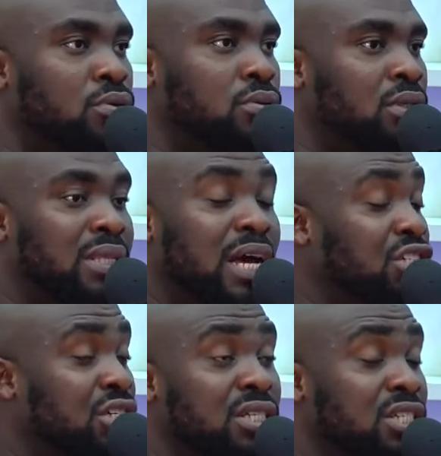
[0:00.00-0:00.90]
Yes, yes. That
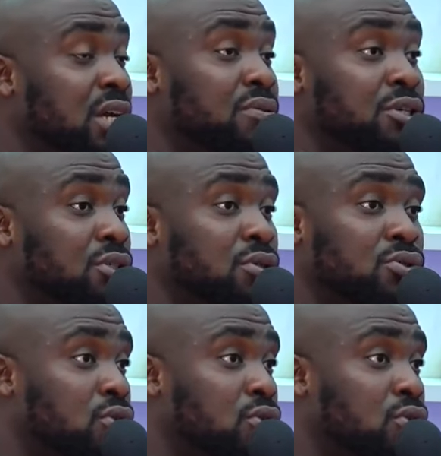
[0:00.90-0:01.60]
shit is generational